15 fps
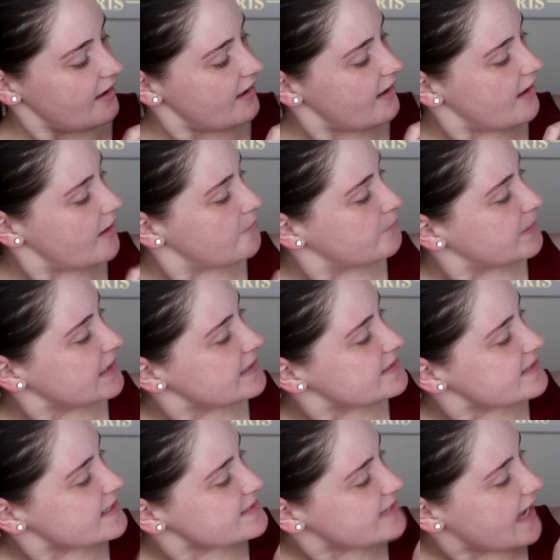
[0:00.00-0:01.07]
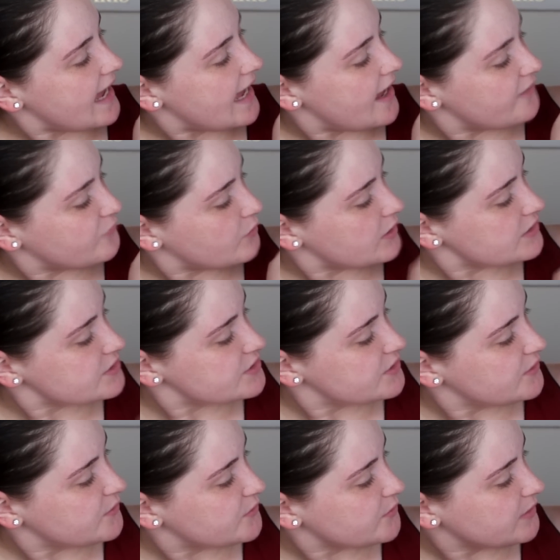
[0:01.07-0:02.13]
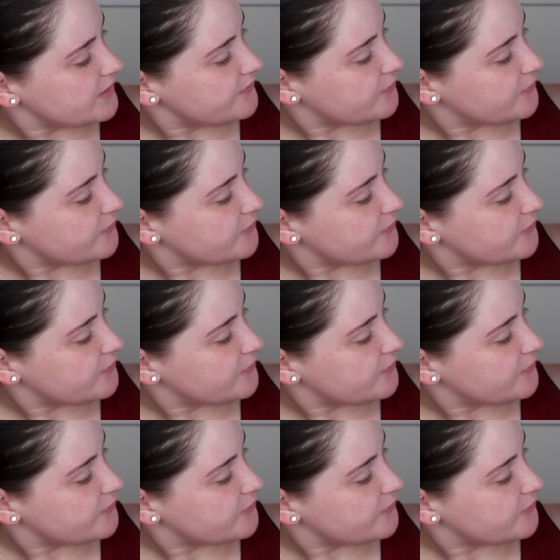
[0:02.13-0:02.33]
But it does have 1, 2, 3,